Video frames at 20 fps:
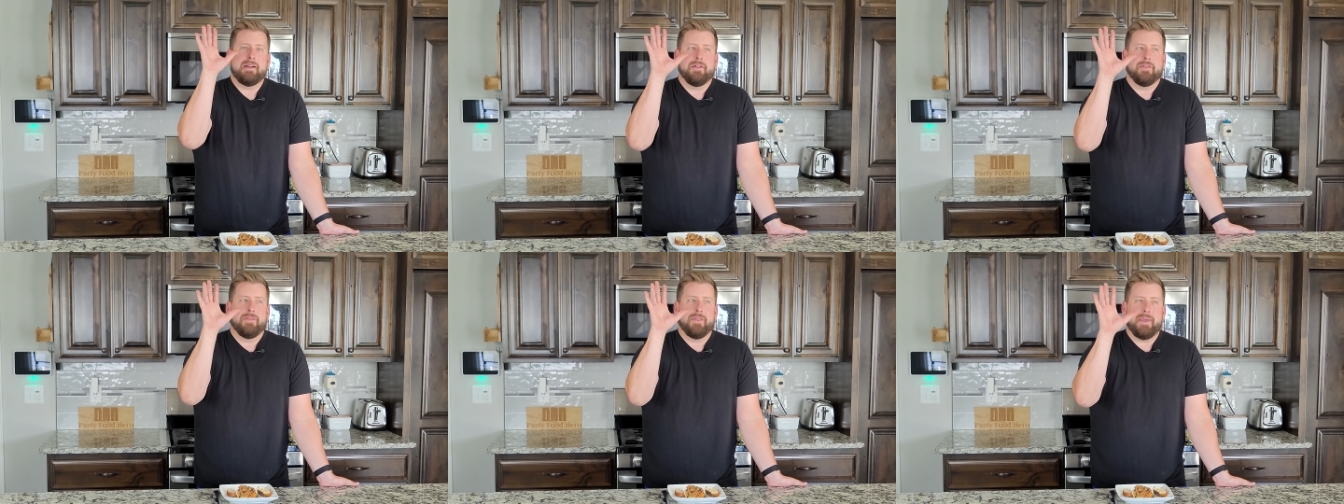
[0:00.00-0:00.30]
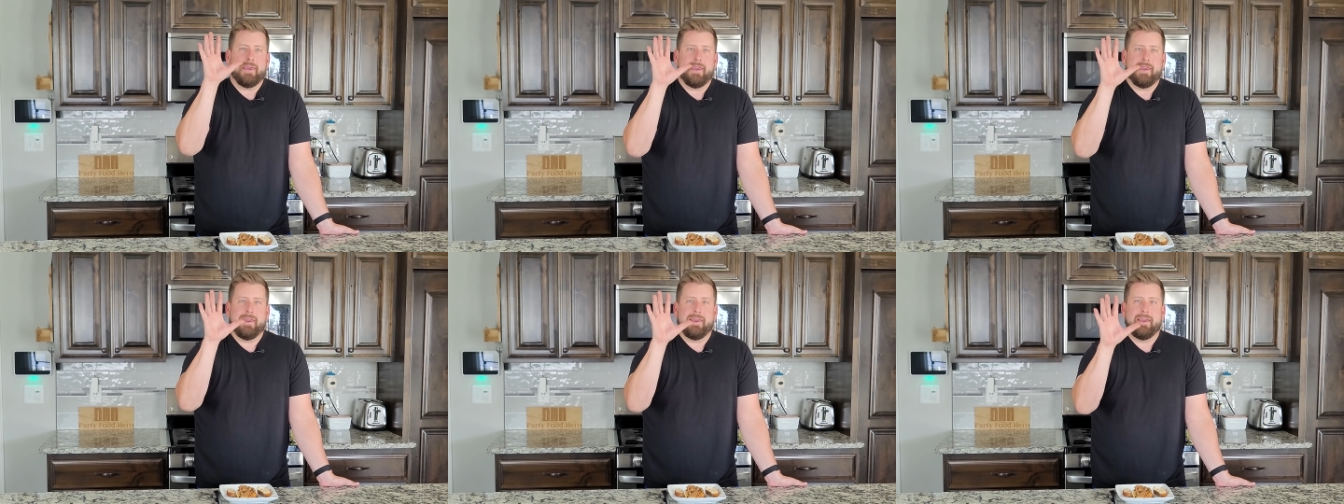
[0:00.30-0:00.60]

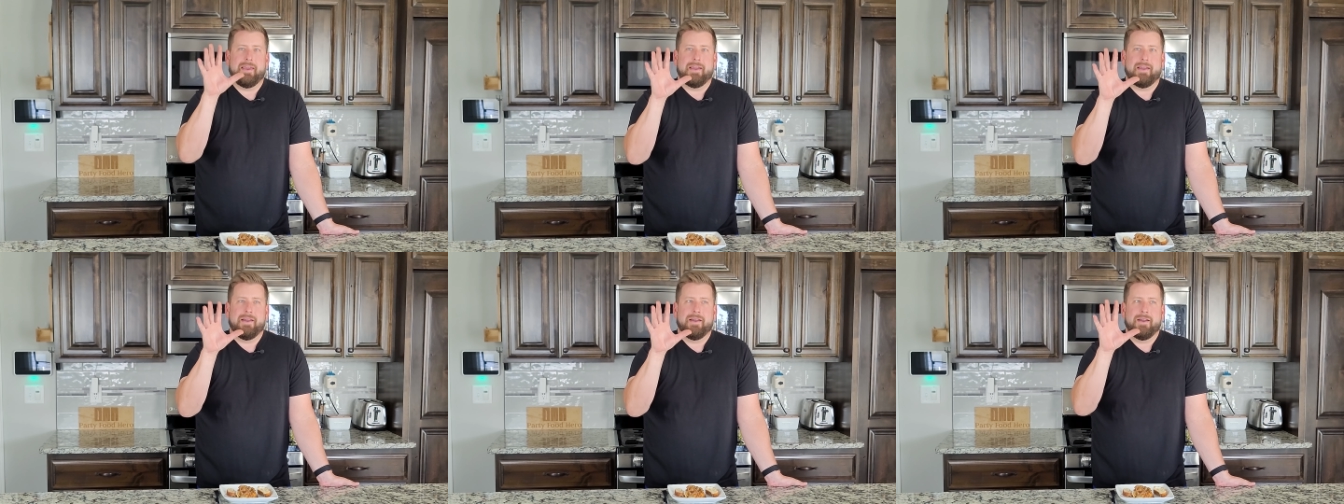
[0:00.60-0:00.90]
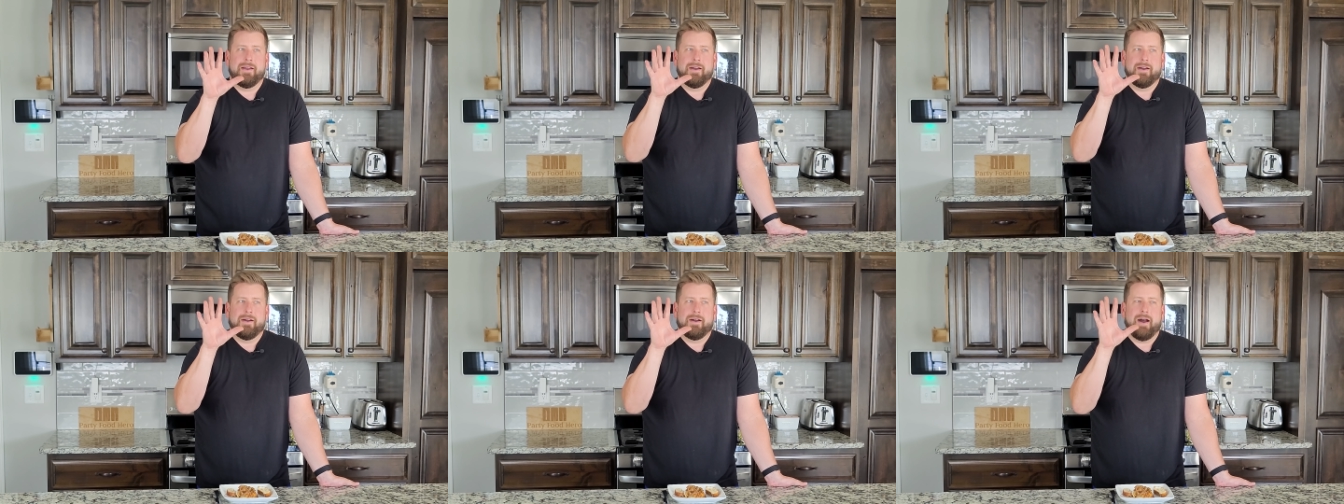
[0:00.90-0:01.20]
The
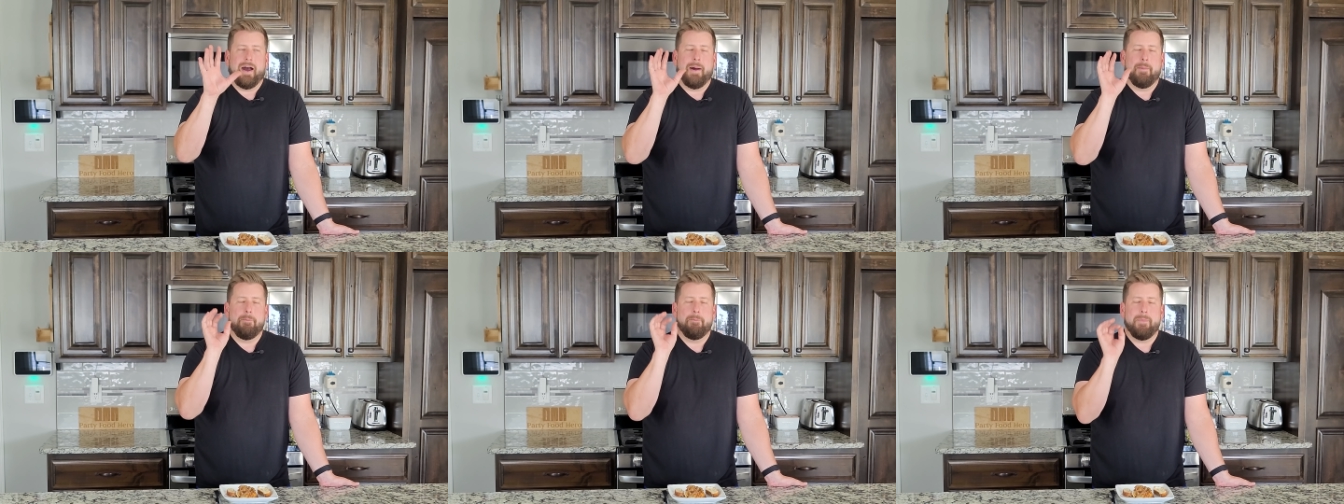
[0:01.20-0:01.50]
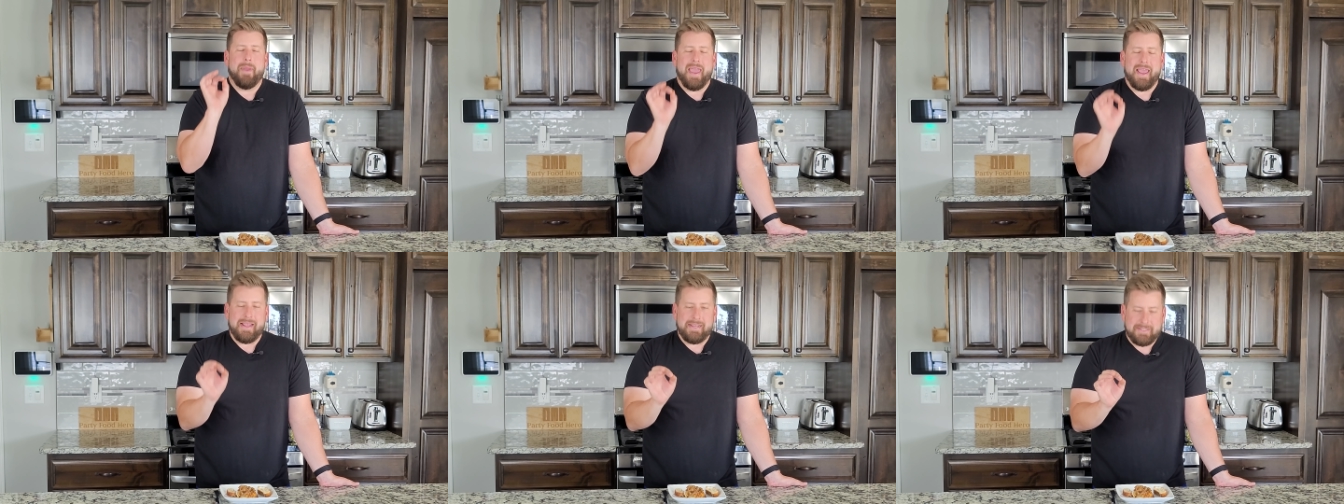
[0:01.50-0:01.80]

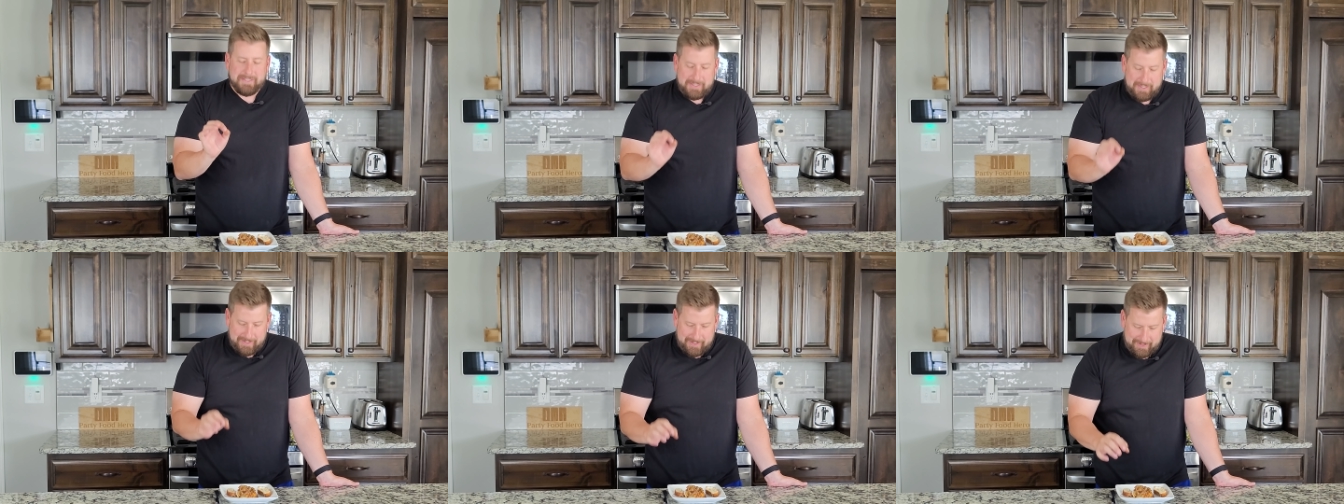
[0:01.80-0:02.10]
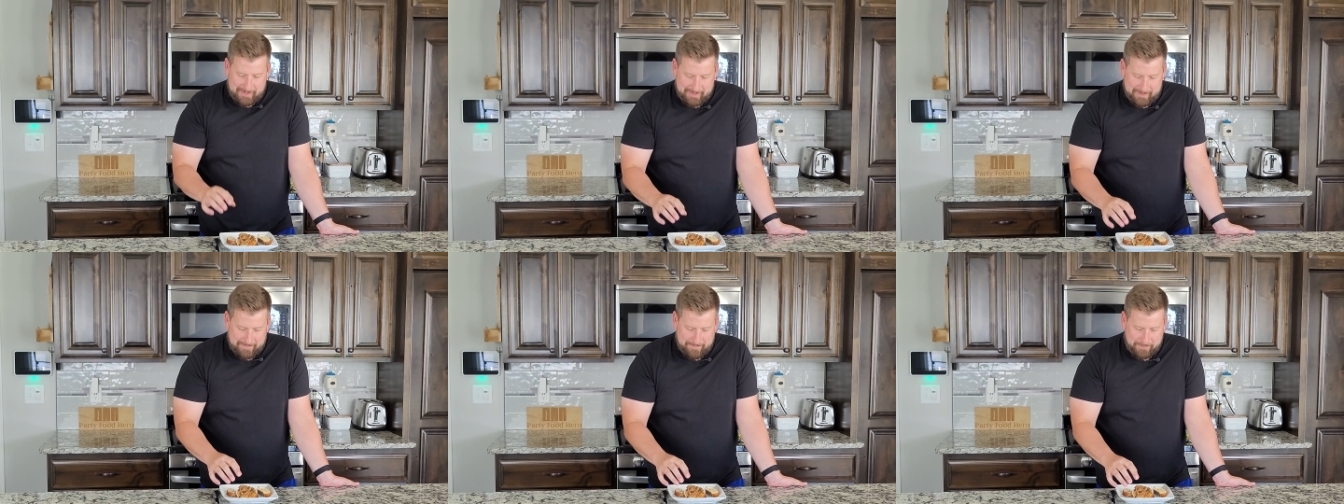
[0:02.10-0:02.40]

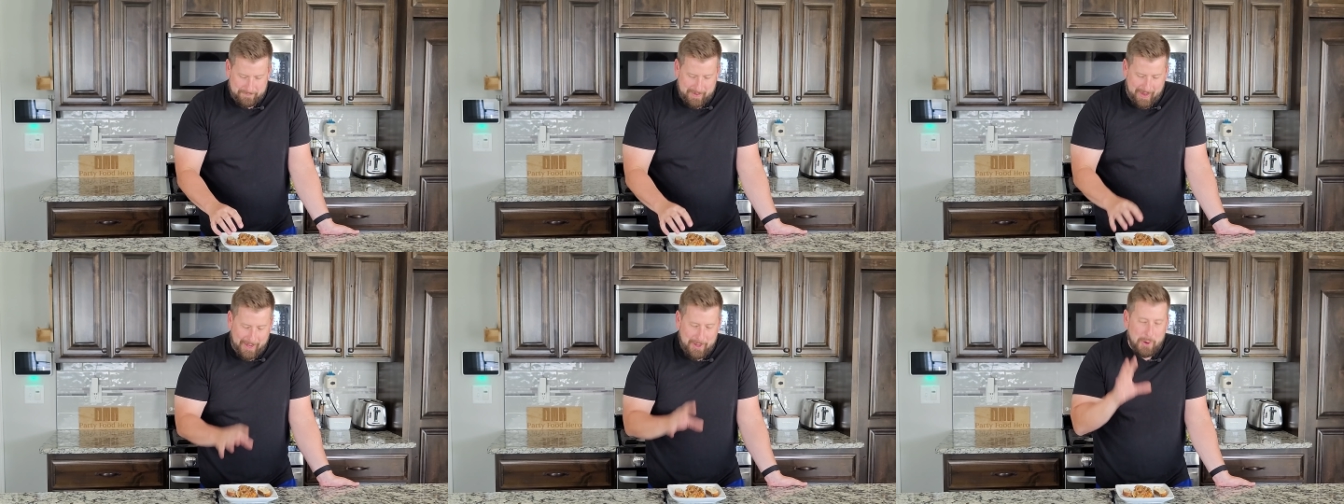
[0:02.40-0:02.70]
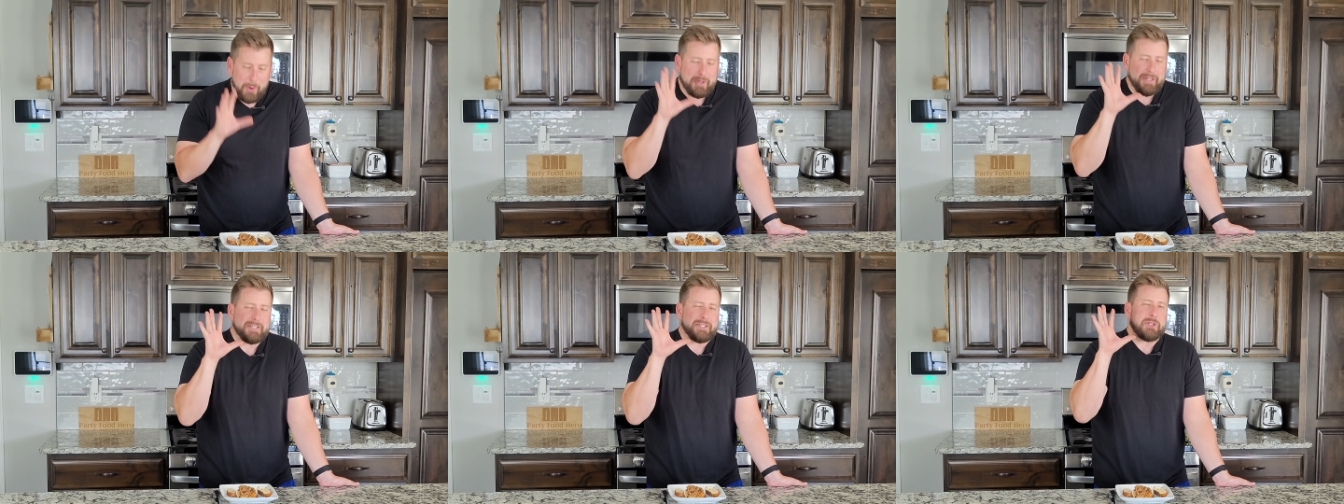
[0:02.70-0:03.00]
amazing, I
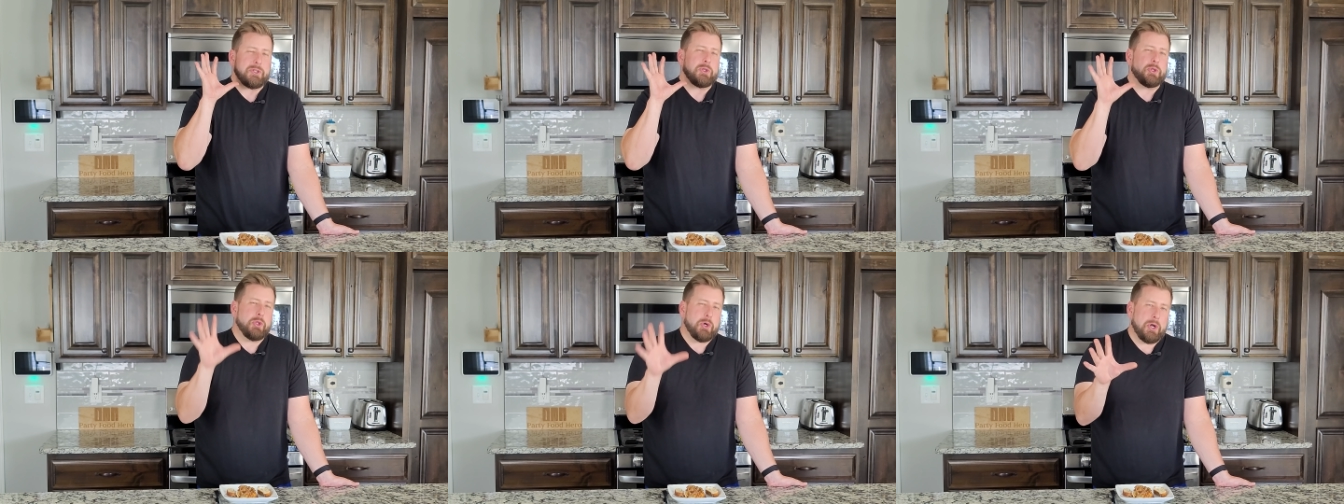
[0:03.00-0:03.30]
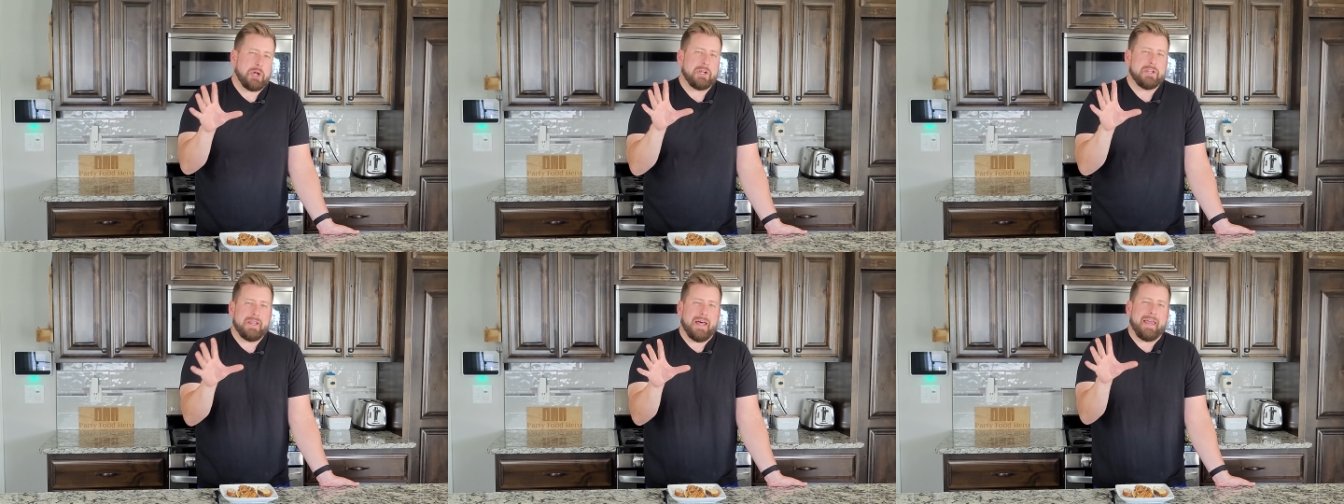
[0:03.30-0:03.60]
know it doesn't
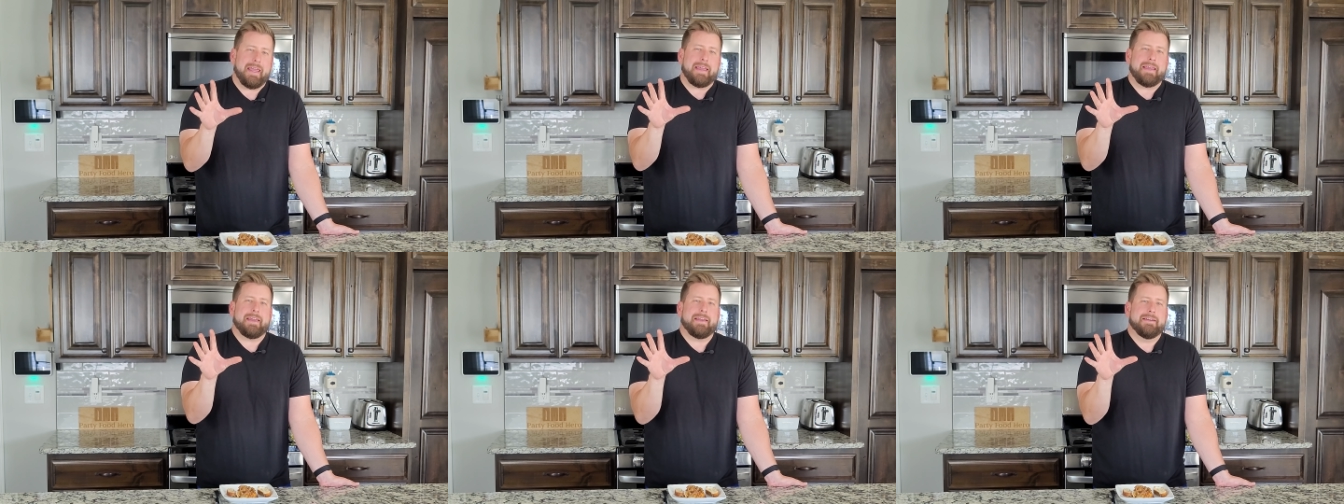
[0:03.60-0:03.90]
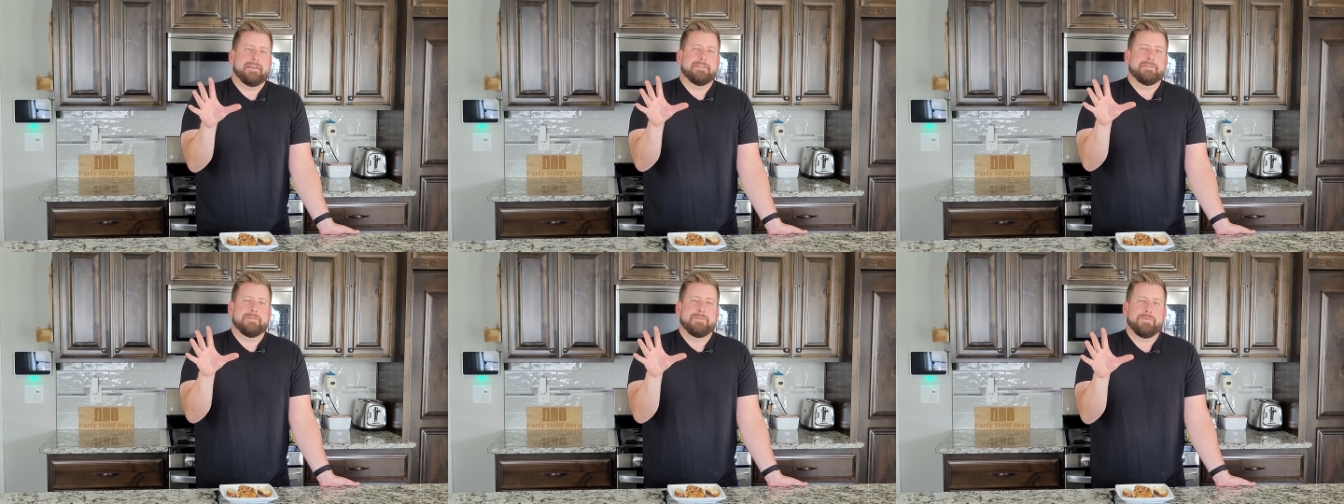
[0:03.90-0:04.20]
look like